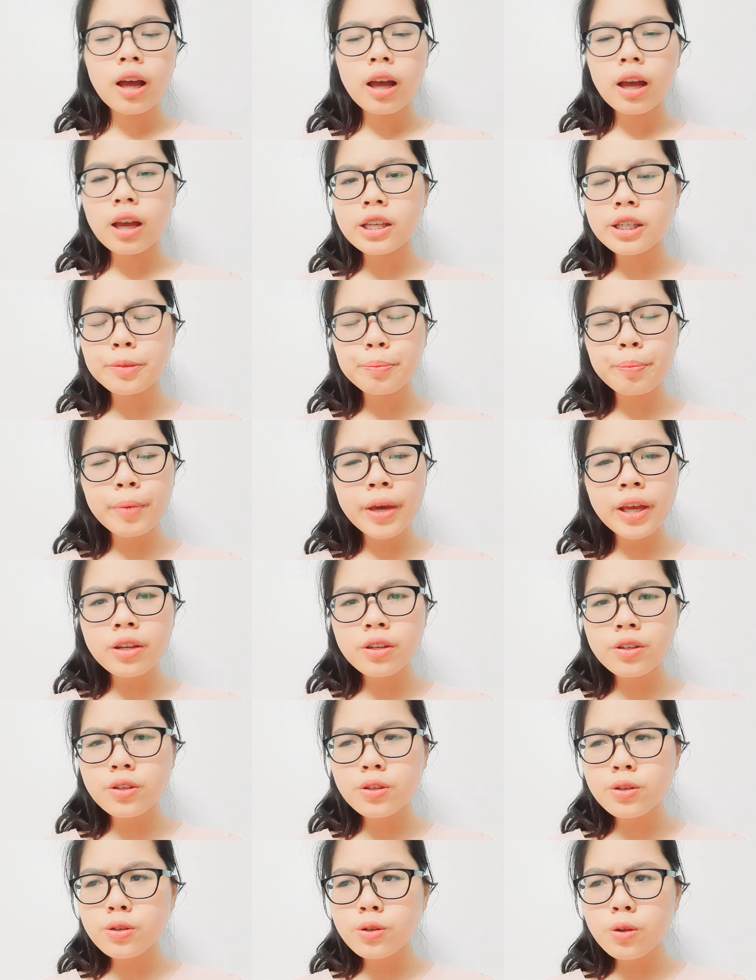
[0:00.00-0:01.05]
I spent
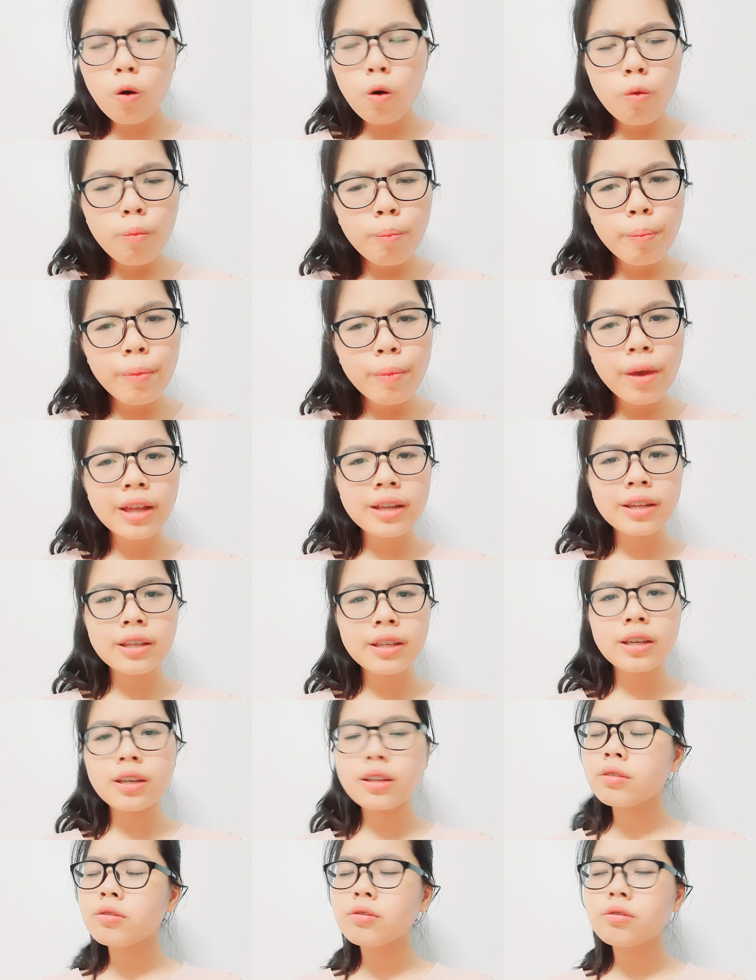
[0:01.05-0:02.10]
so
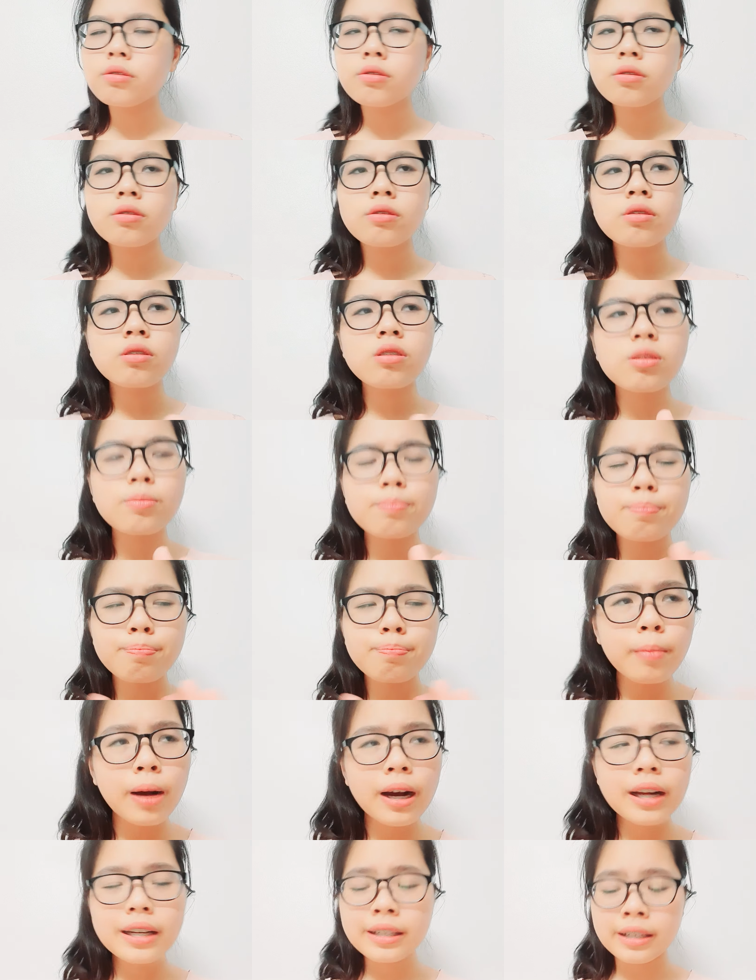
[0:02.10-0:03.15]
many
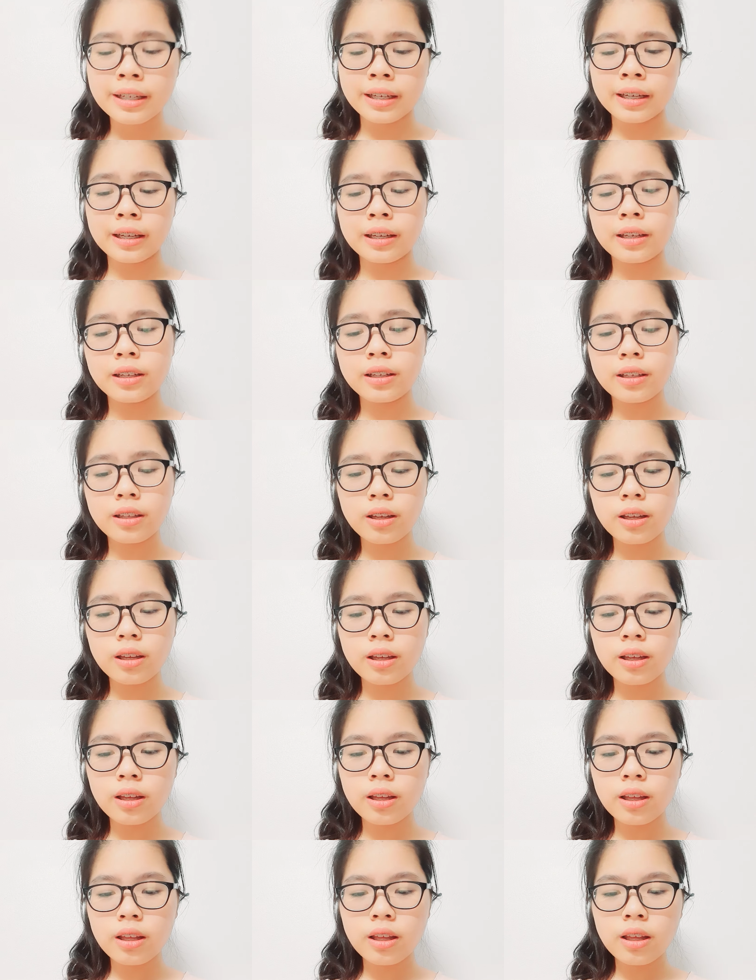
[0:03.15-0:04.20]
money,
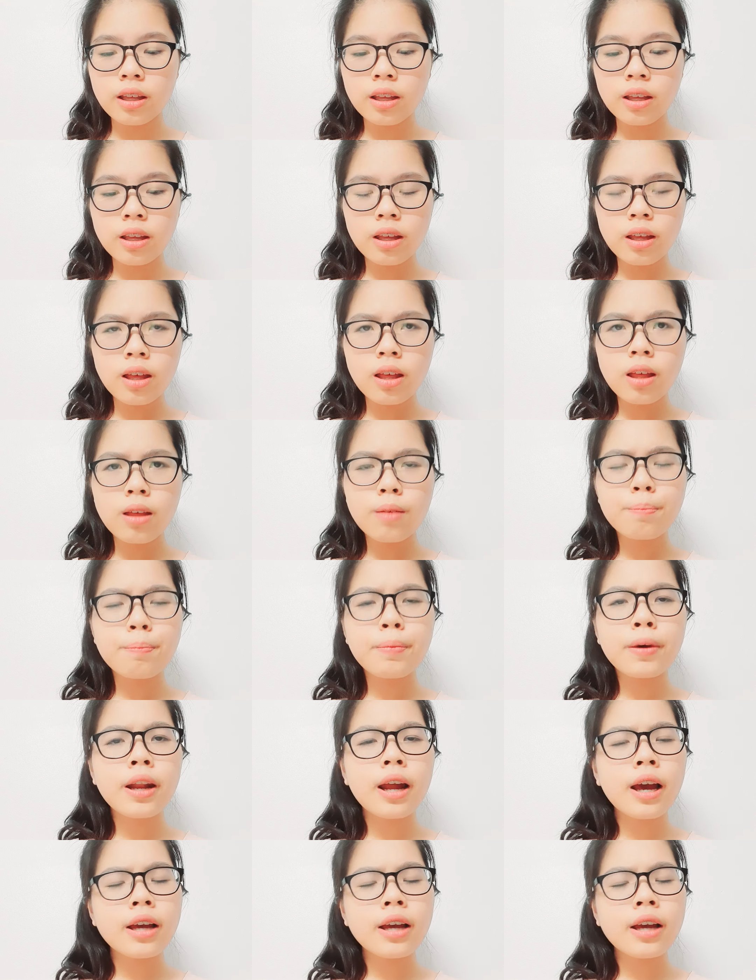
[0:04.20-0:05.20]
but I